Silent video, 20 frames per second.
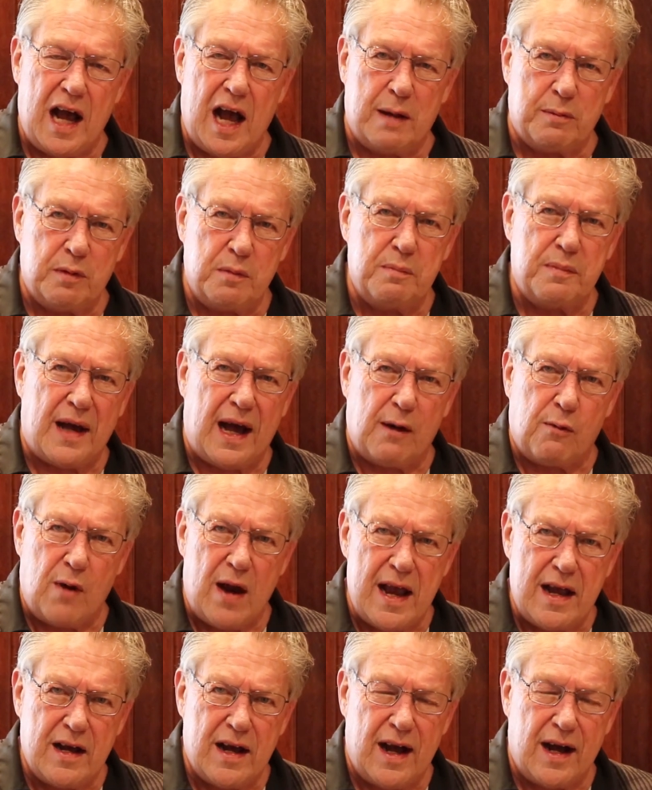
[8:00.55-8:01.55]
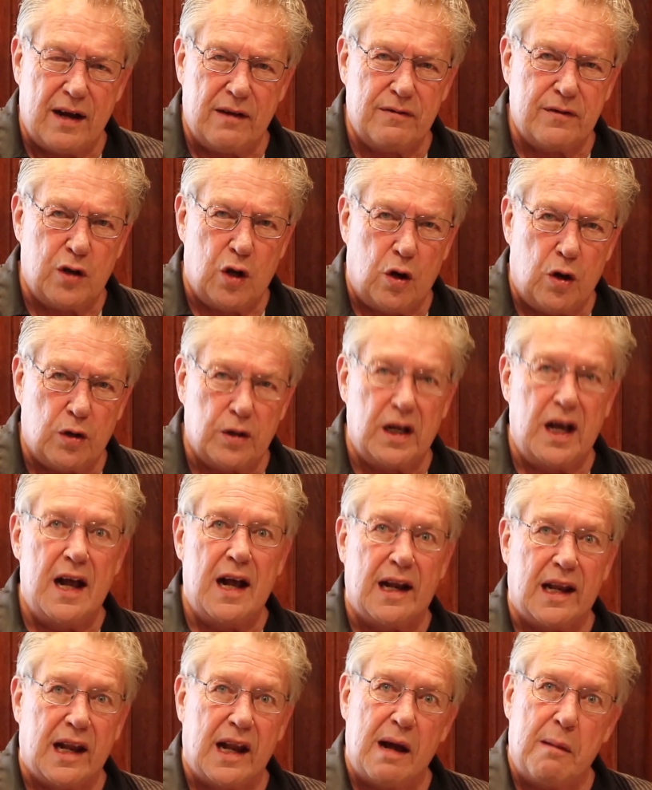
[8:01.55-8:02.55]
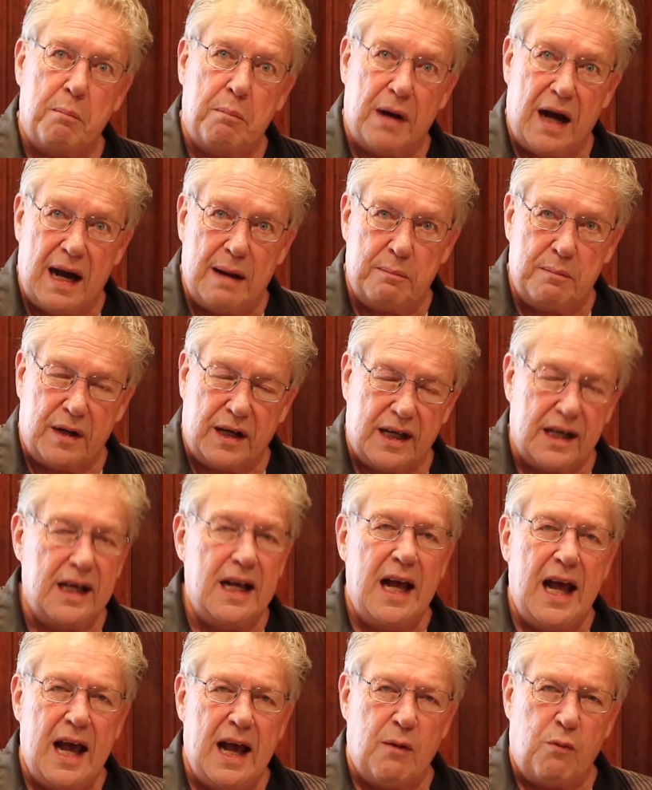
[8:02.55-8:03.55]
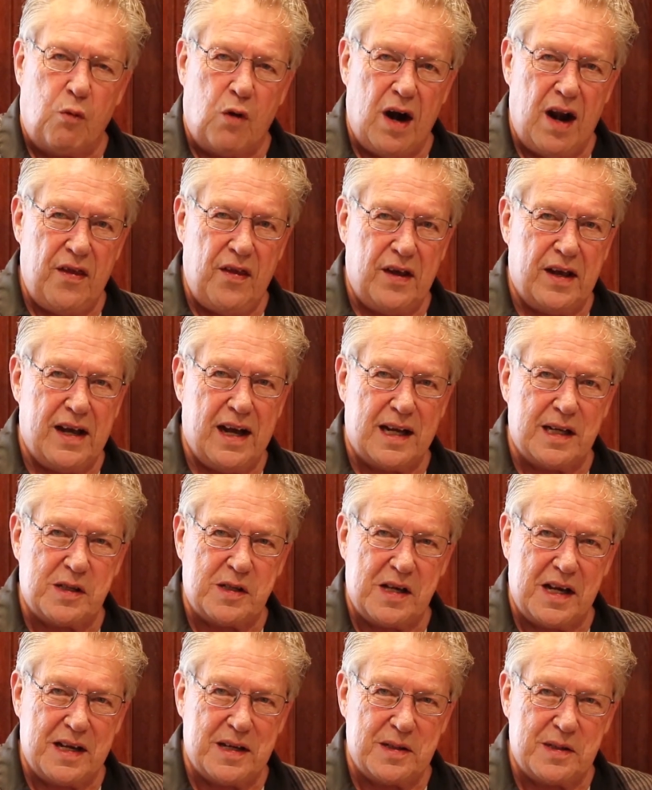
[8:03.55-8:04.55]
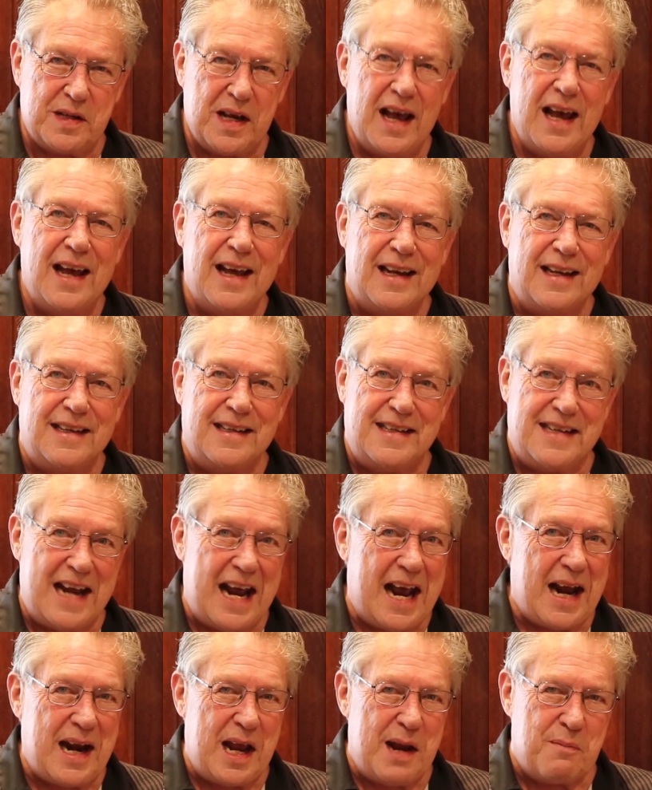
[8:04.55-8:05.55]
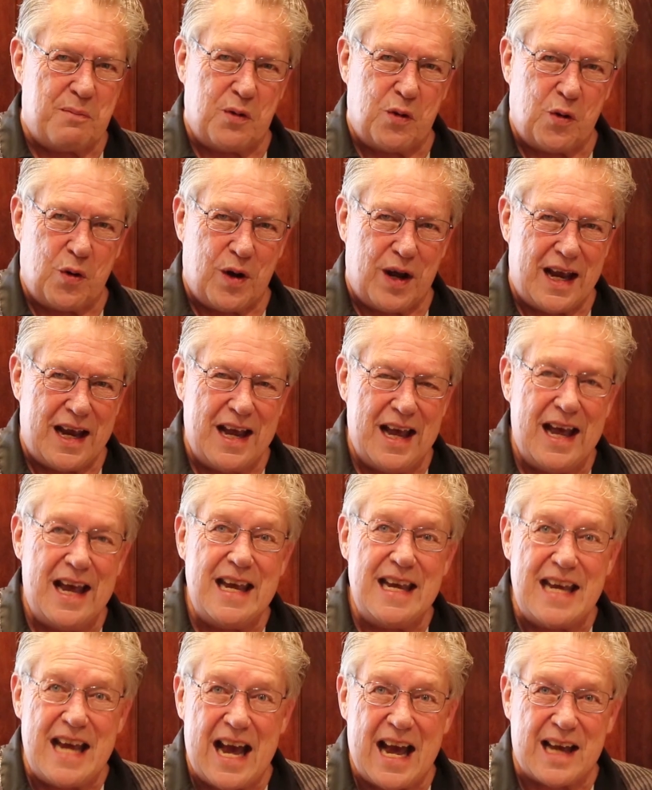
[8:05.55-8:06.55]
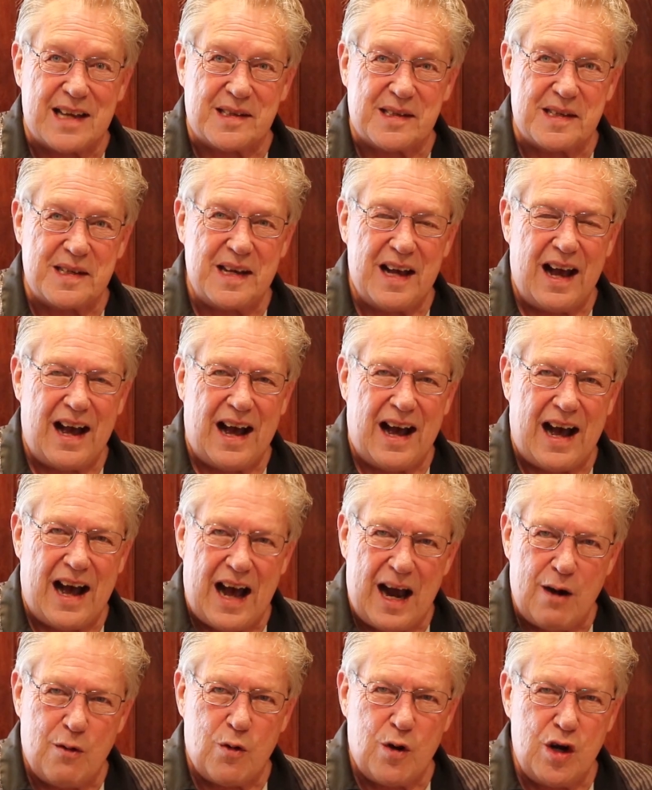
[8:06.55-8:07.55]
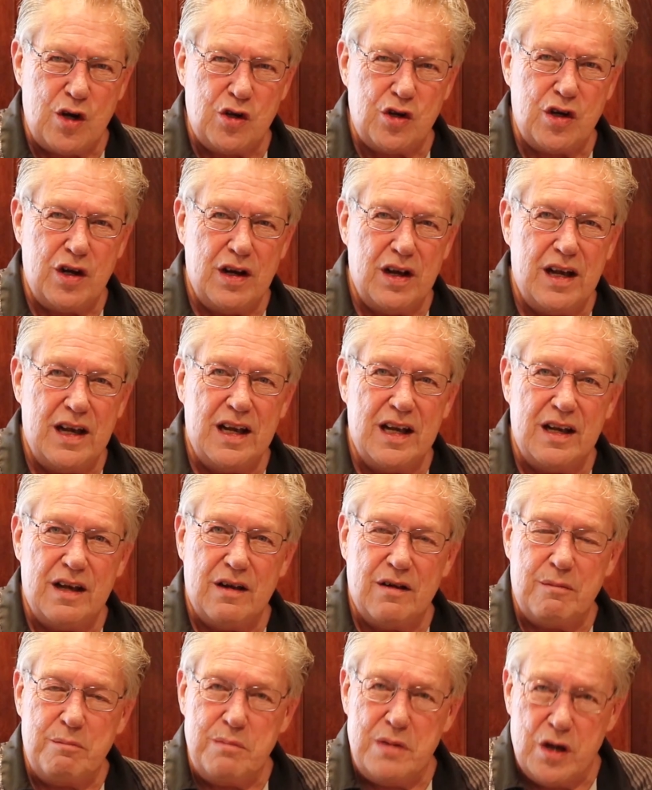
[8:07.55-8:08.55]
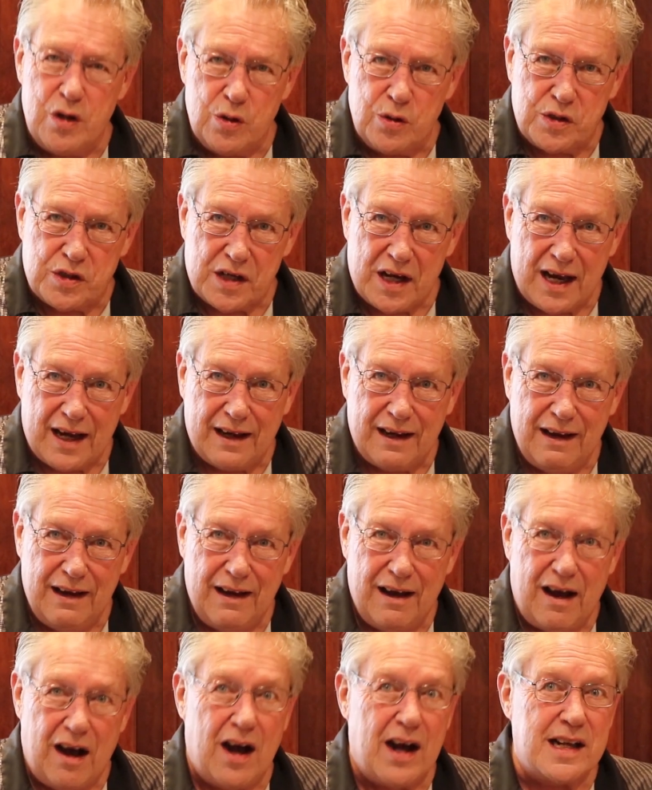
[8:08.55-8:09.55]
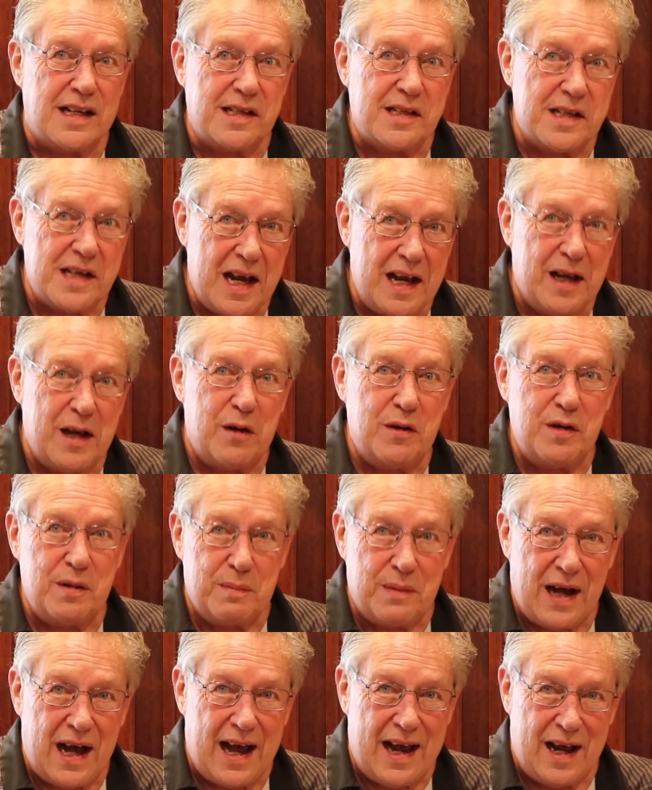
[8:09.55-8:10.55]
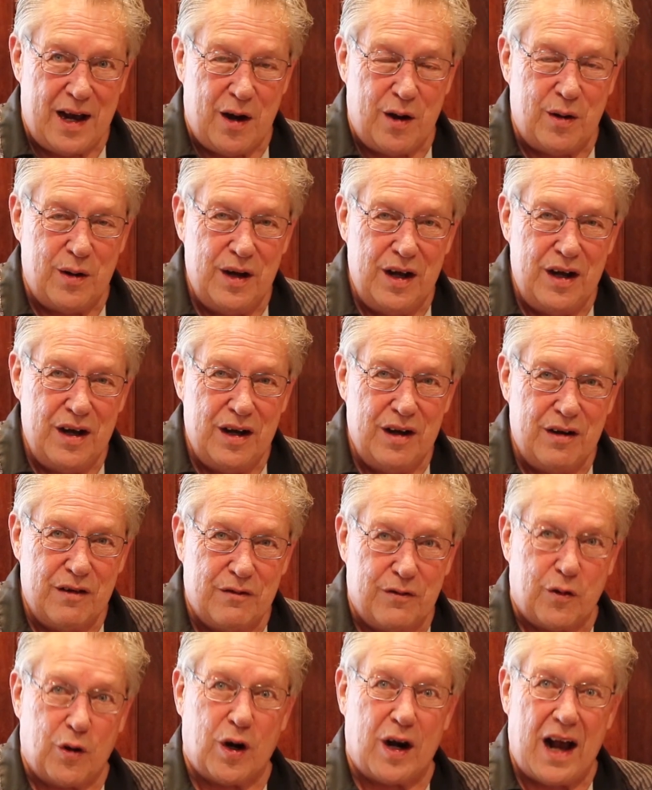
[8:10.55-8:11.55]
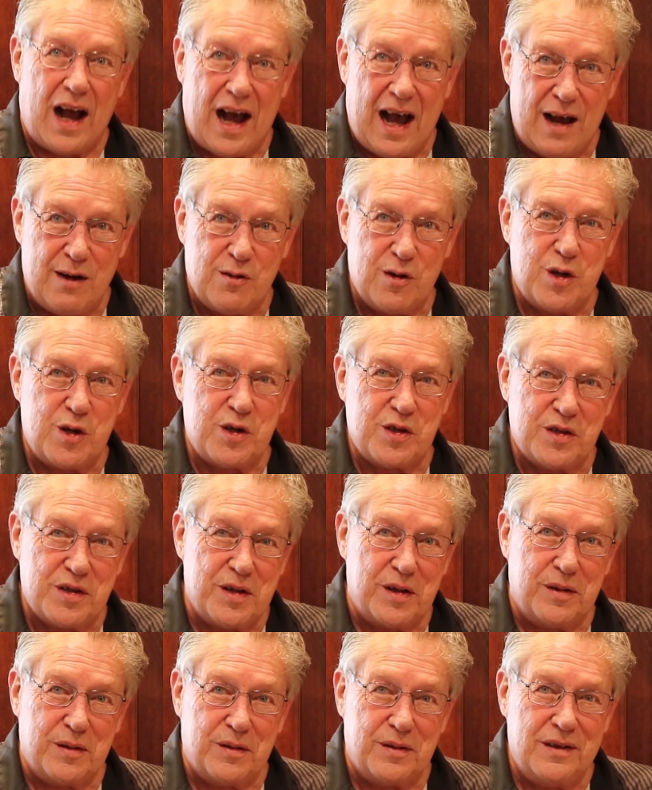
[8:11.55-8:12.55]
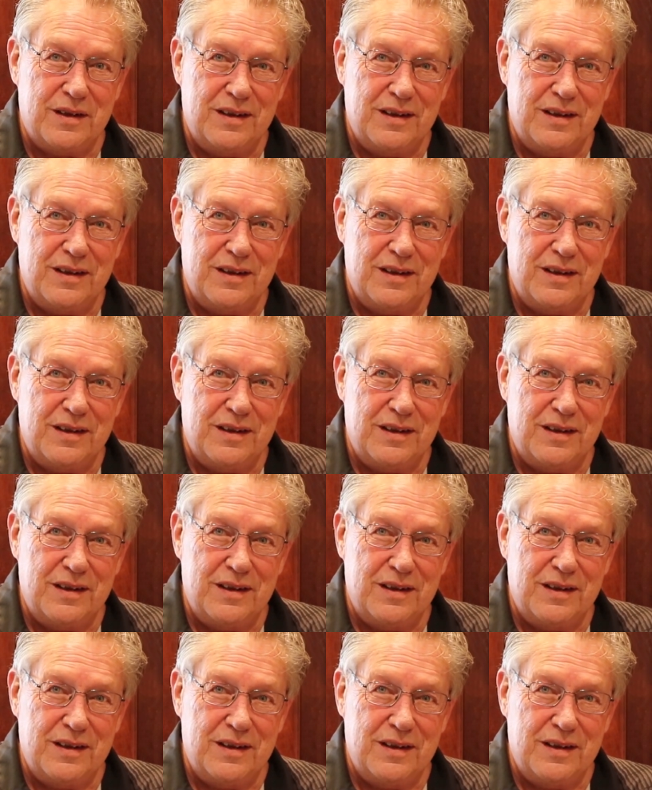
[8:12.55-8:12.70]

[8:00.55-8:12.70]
album by Ray Conniff called La Bamba, and one of the cuts is Danny Boy. Yes, Irish music on Cinco de Mayo for Irish stew.